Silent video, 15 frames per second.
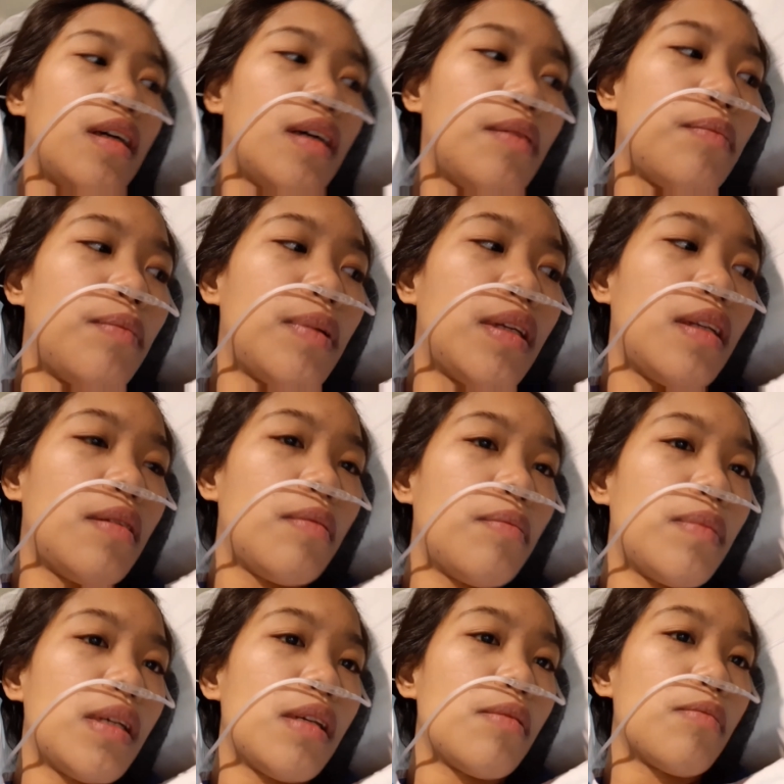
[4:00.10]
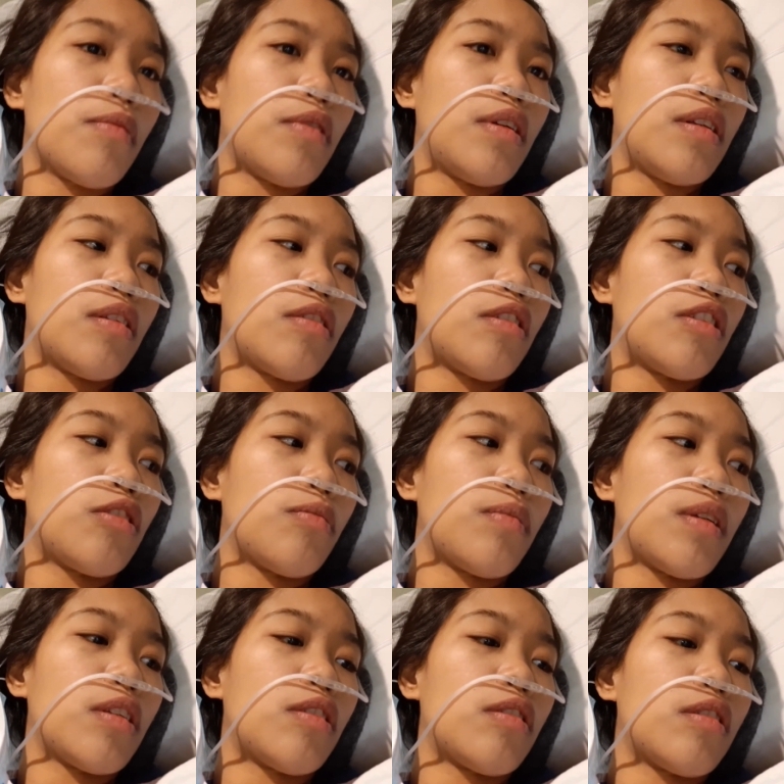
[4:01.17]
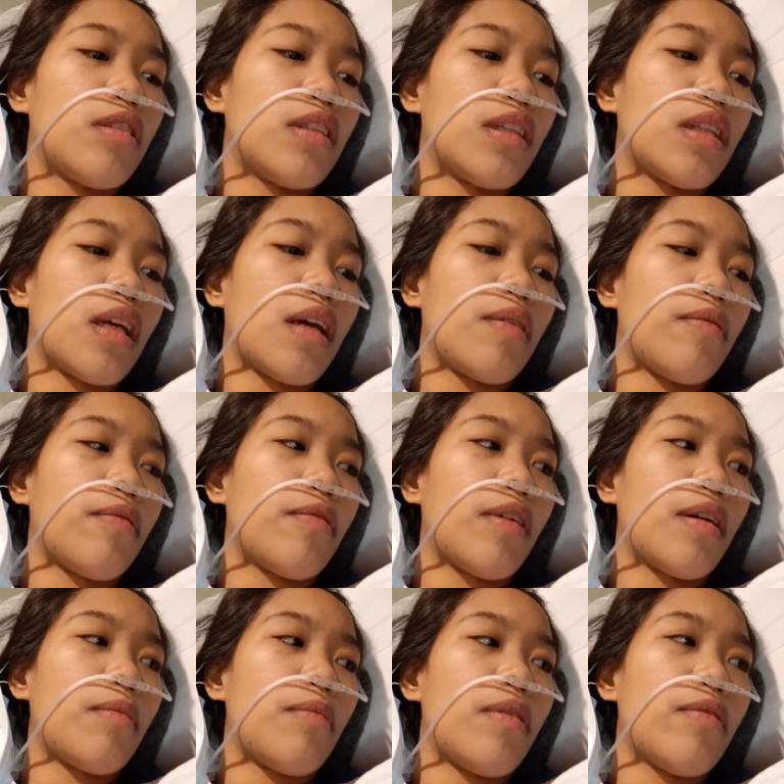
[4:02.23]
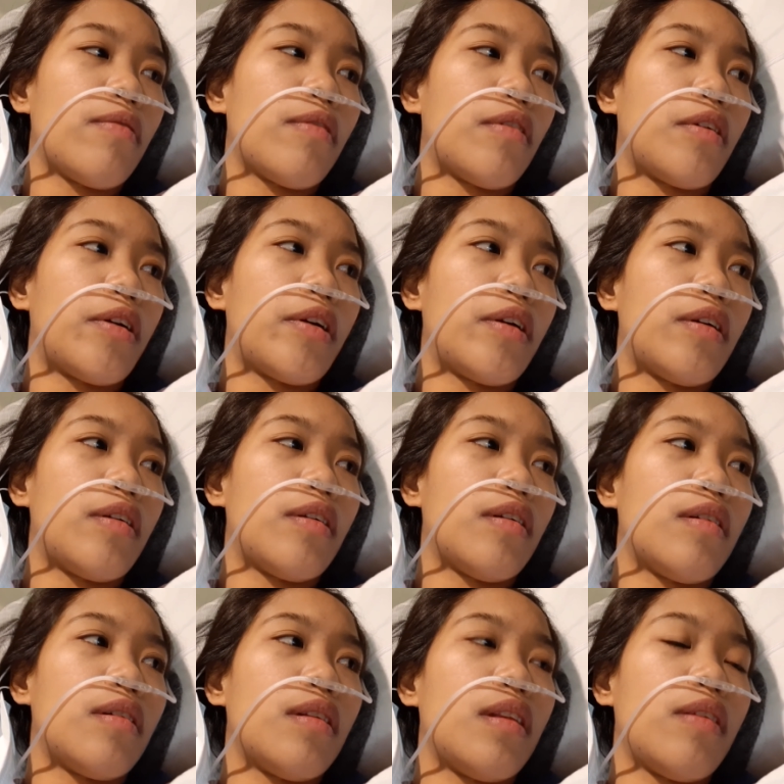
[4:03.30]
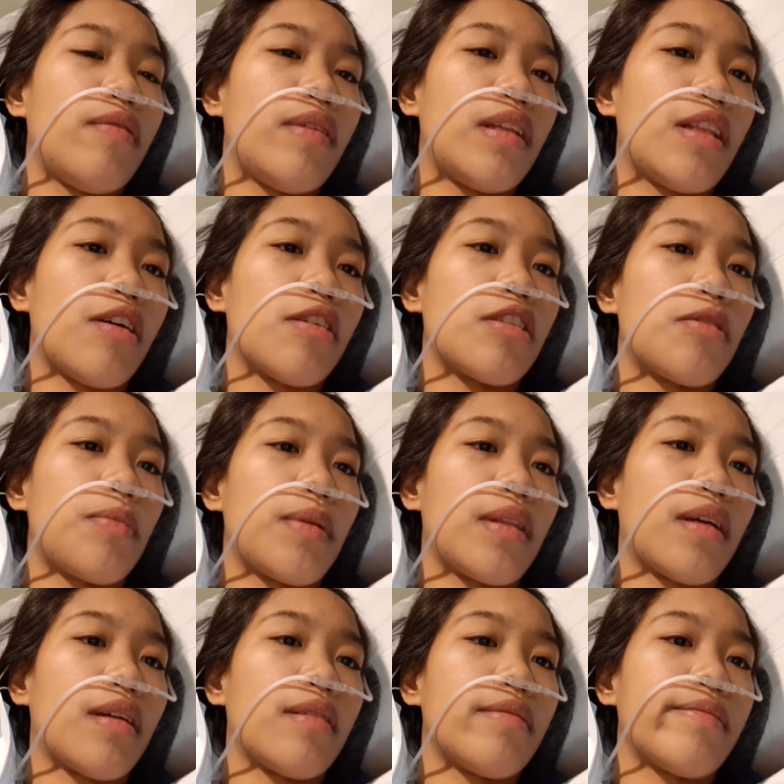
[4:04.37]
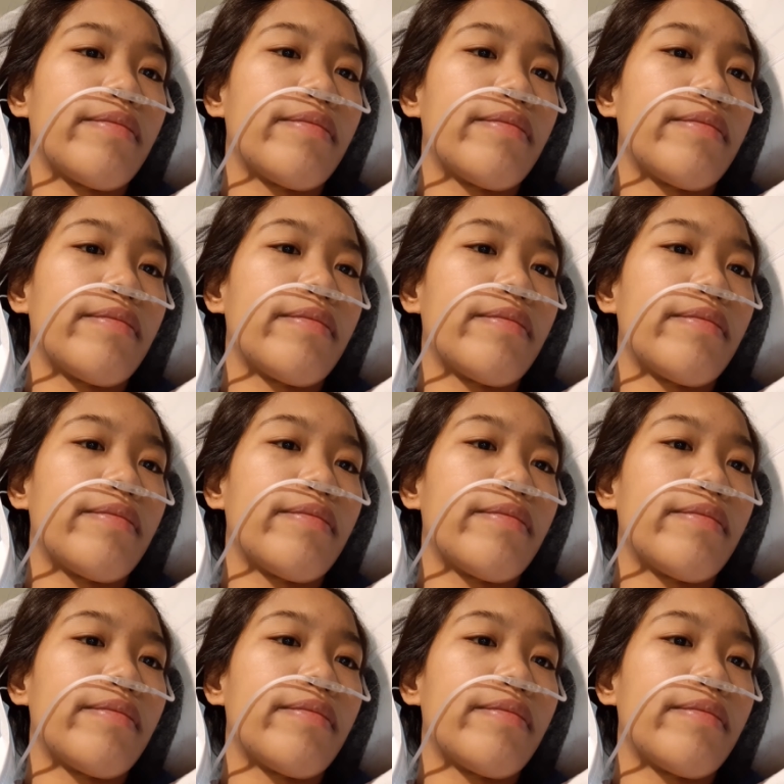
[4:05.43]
I'm being monitored to make sure that I'm fine before leaving the hospital.